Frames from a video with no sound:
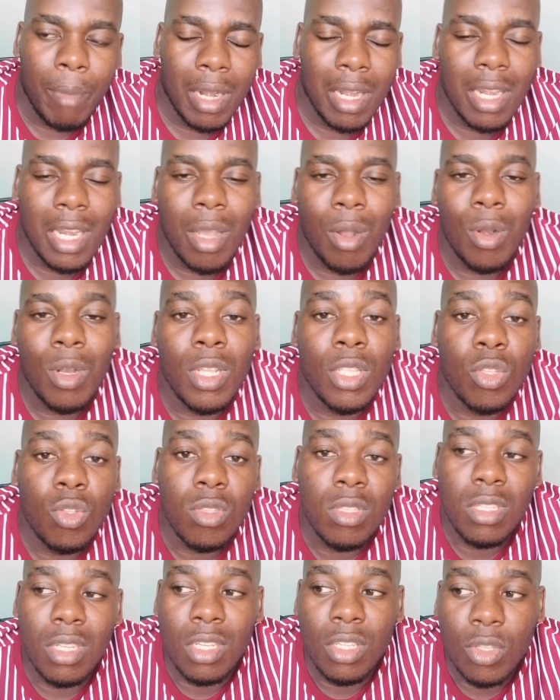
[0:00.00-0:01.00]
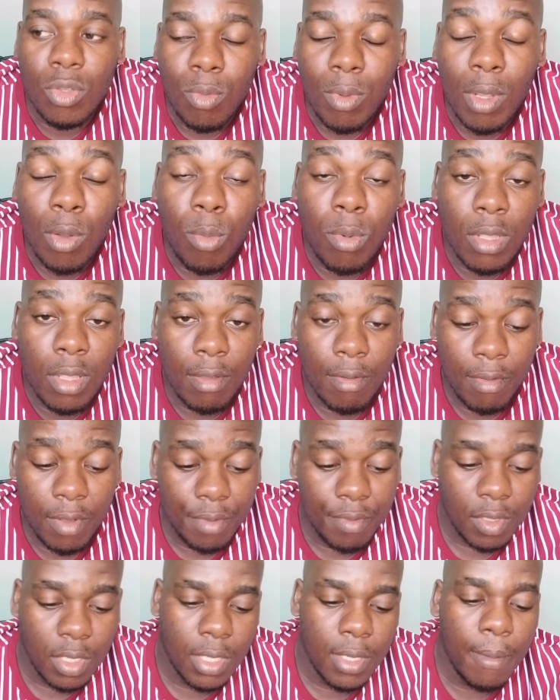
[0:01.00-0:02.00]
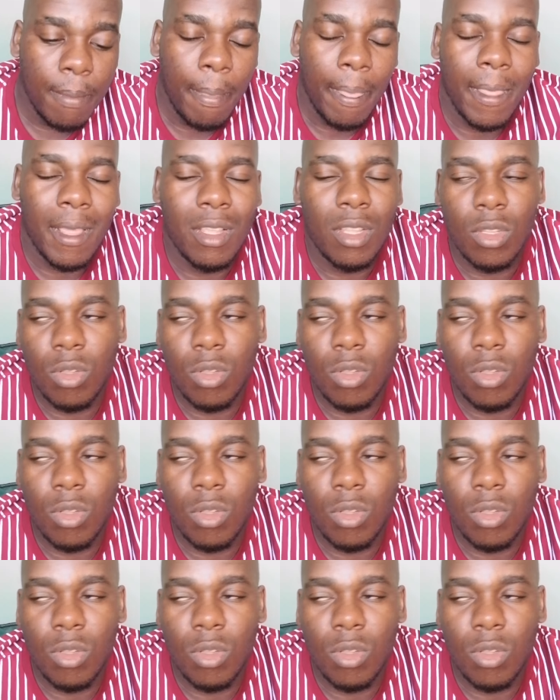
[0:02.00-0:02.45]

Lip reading: But now let's just work with 50.